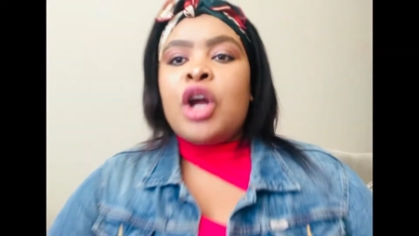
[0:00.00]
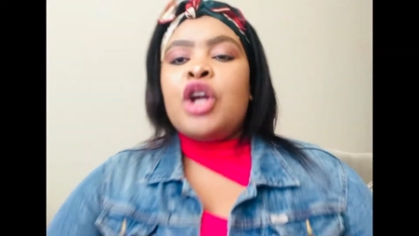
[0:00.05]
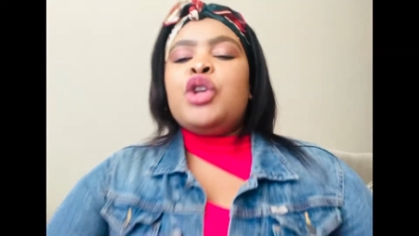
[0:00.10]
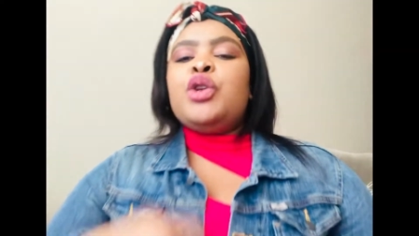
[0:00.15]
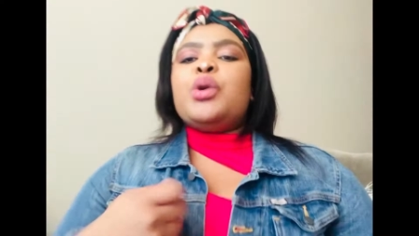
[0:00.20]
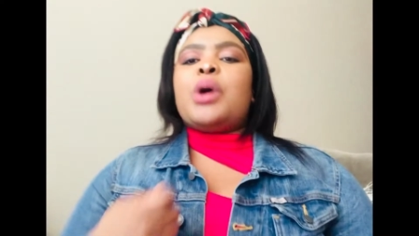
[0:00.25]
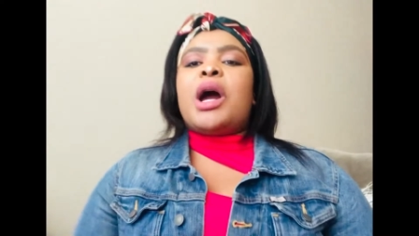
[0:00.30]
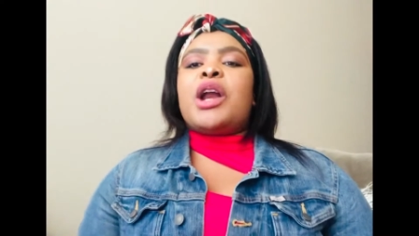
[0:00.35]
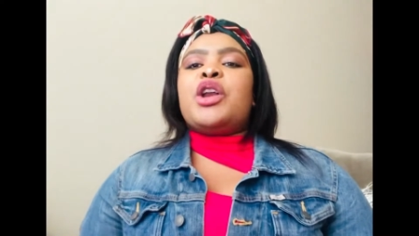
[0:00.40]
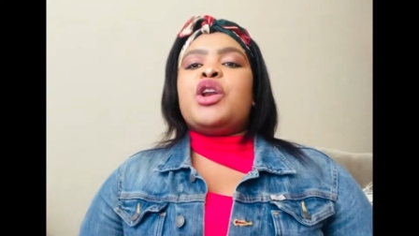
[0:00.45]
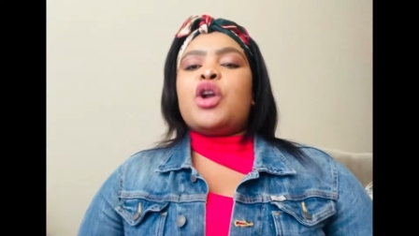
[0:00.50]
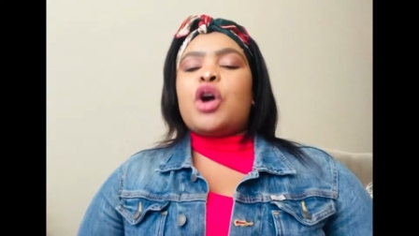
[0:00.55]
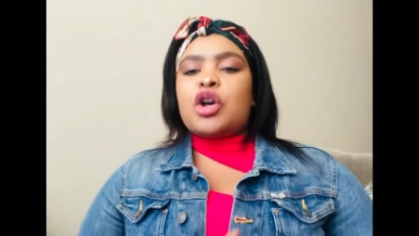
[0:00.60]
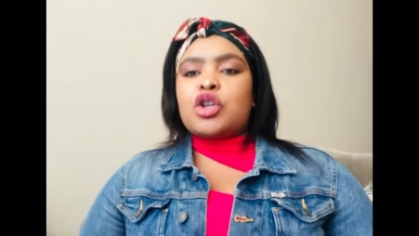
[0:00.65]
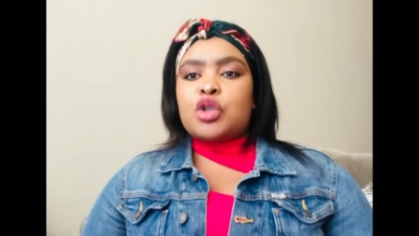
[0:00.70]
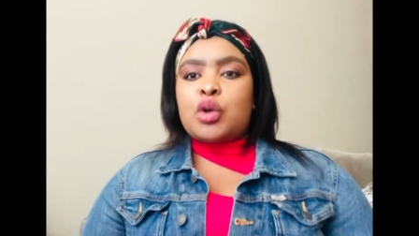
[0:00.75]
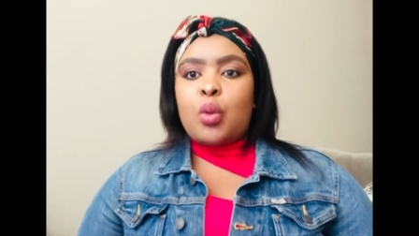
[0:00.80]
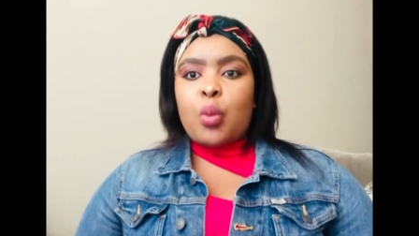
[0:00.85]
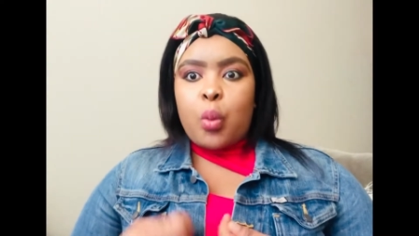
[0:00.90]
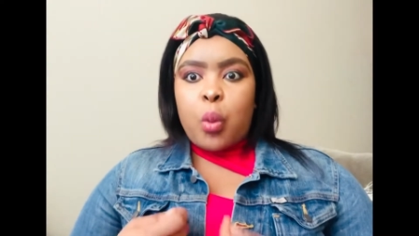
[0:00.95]
you are
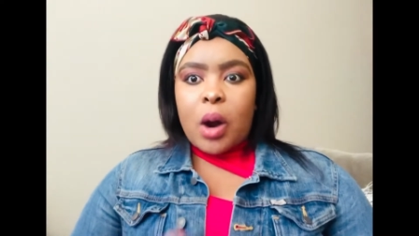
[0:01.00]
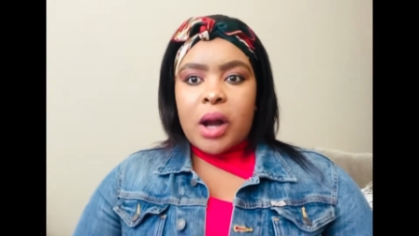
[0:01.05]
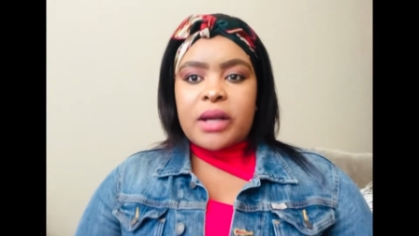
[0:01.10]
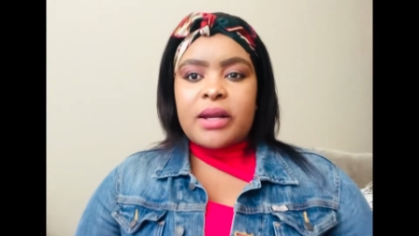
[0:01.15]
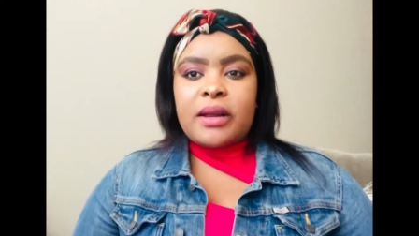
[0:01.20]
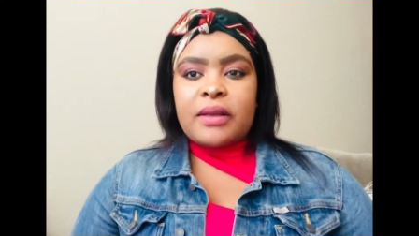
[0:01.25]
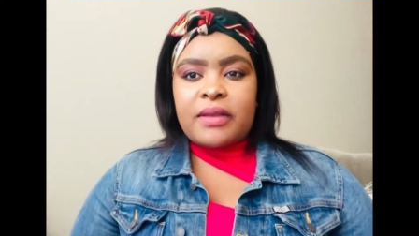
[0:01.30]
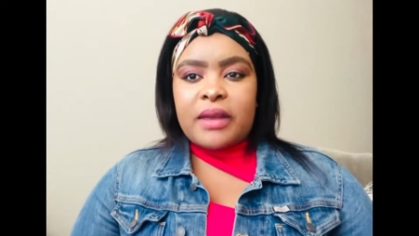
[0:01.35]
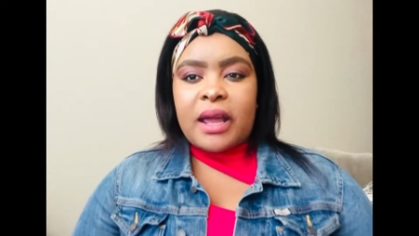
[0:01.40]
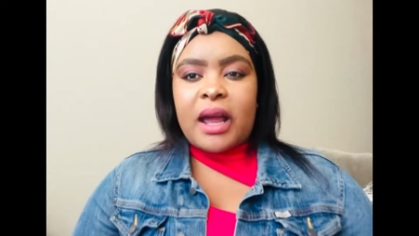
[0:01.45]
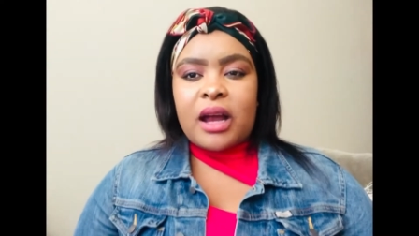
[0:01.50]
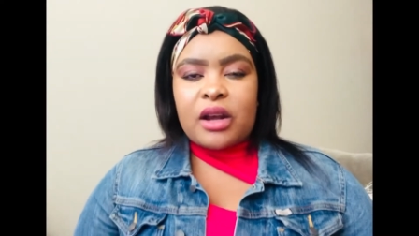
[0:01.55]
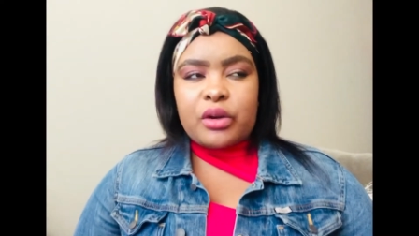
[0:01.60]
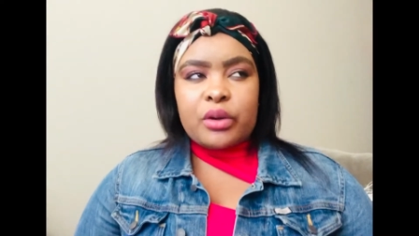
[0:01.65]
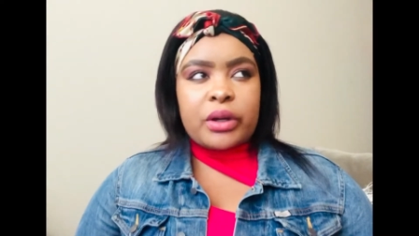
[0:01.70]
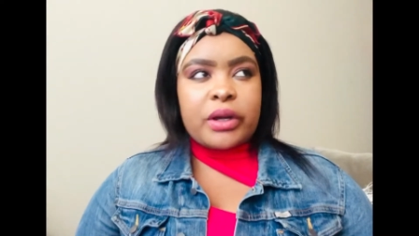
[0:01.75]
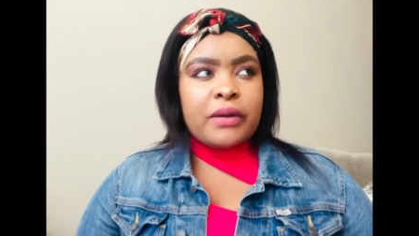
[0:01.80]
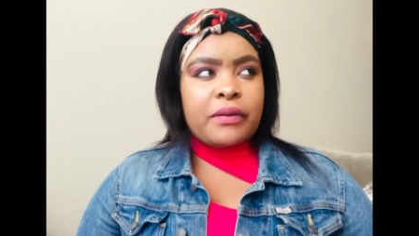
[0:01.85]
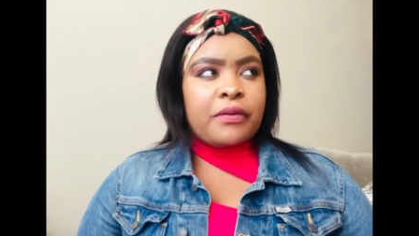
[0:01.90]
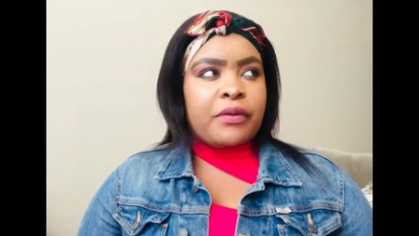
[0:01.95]
not what they are
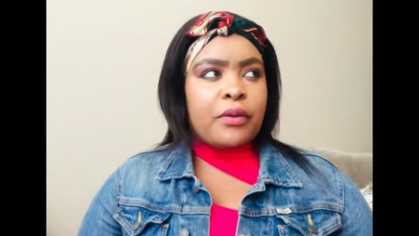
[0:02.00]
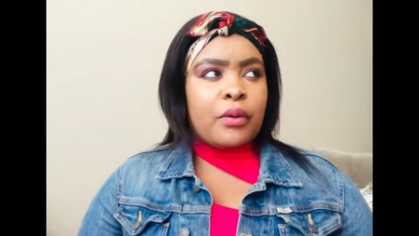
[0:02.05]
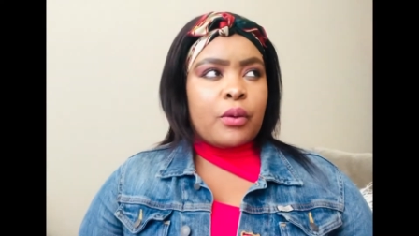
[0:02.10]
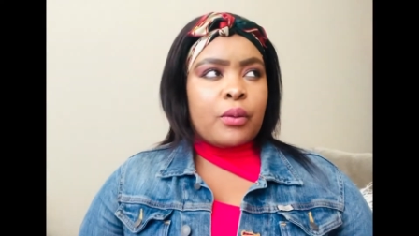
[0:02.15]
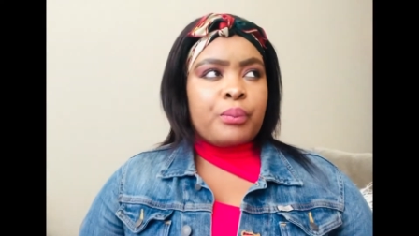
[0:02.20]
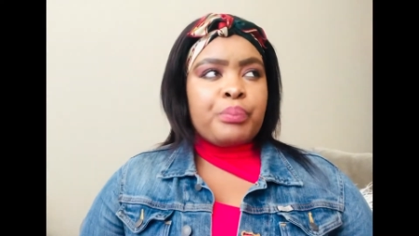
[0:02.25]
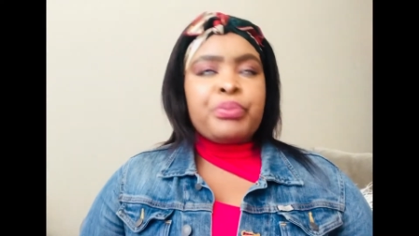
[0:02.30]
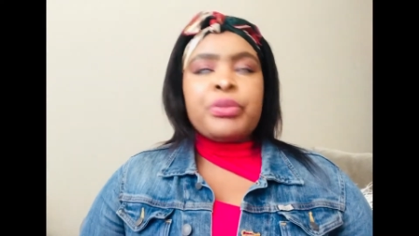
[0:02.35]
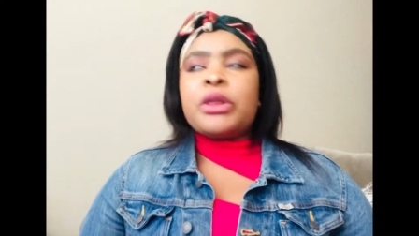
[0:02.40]
looking for.